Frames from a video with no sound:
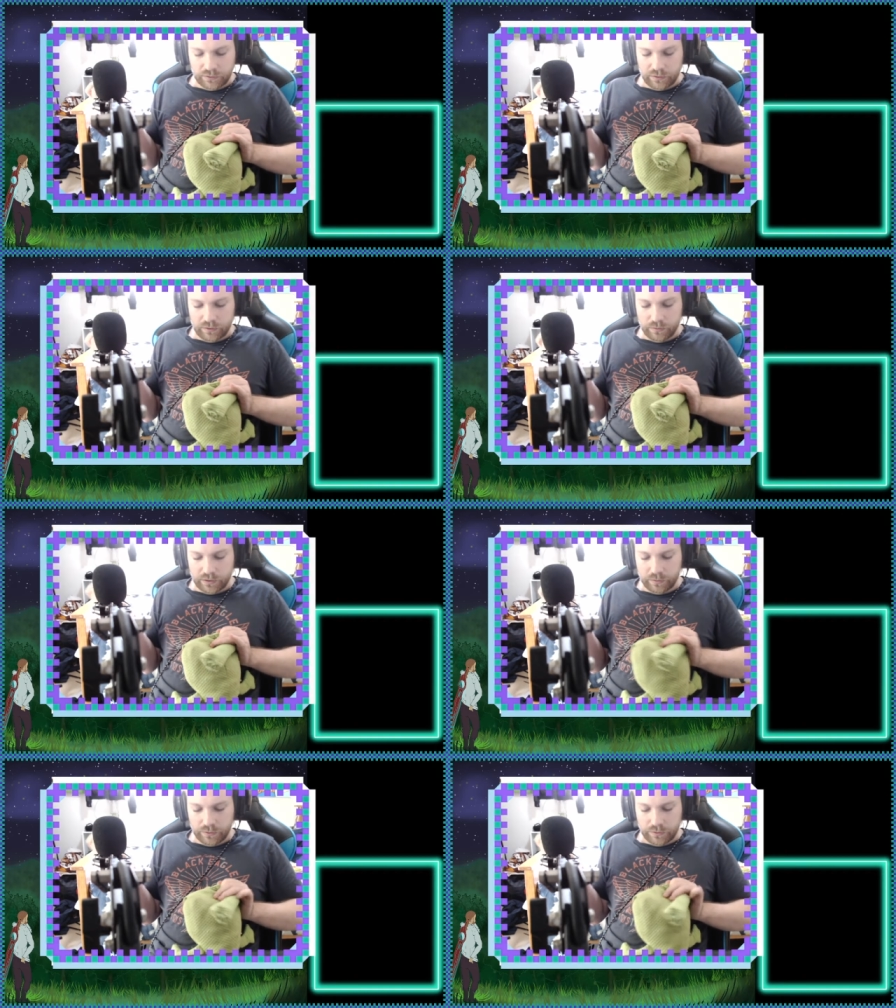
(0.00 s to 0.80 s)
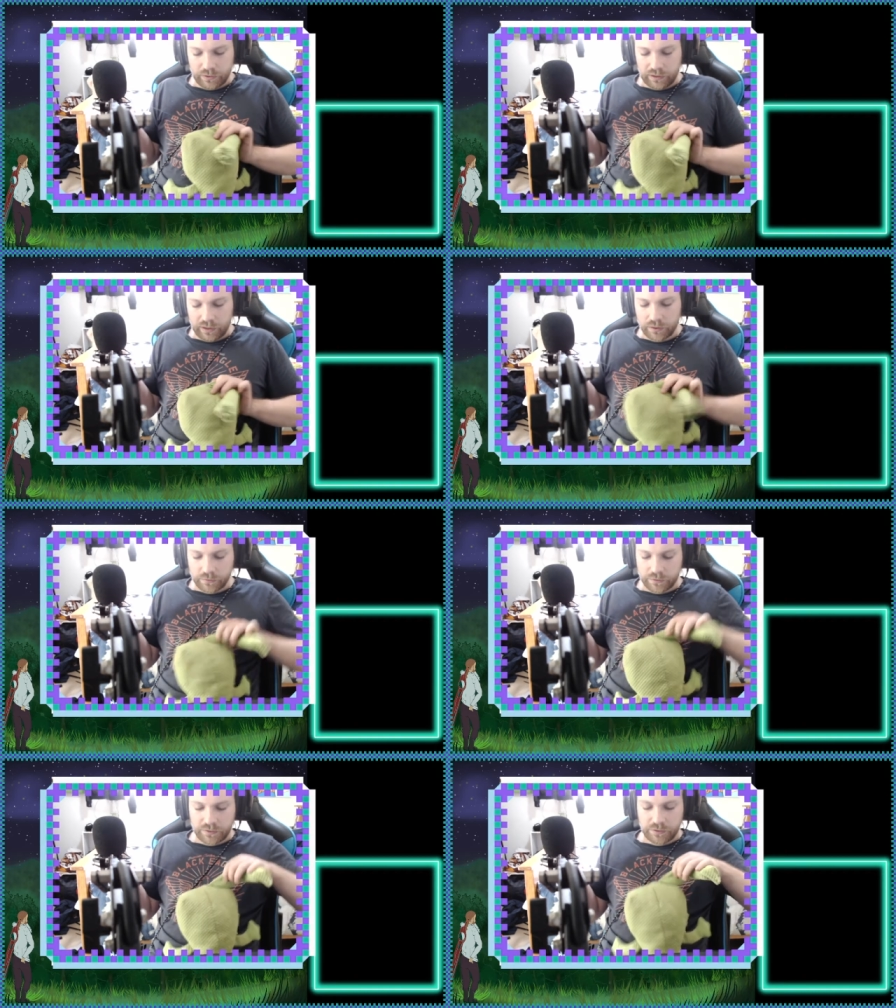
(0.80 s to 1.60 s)
Now that we're coming to the end
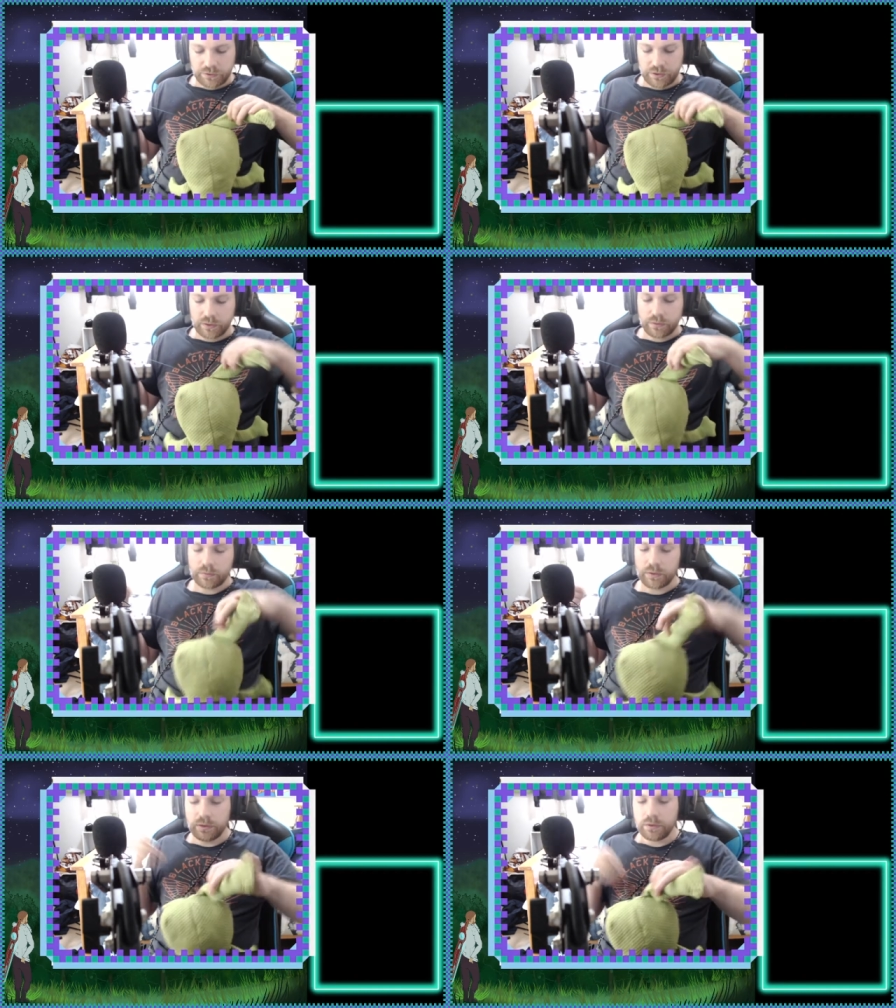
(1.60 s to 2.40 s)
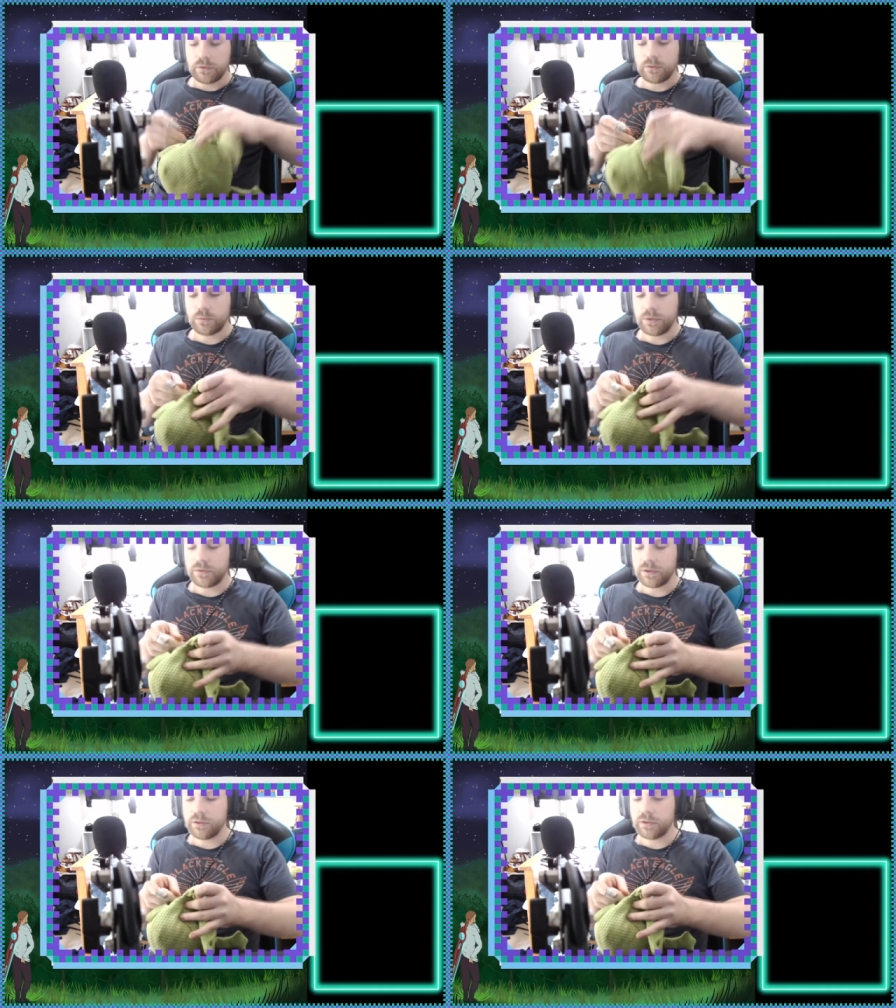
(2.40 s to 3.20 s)
of this stitch now, because we have done the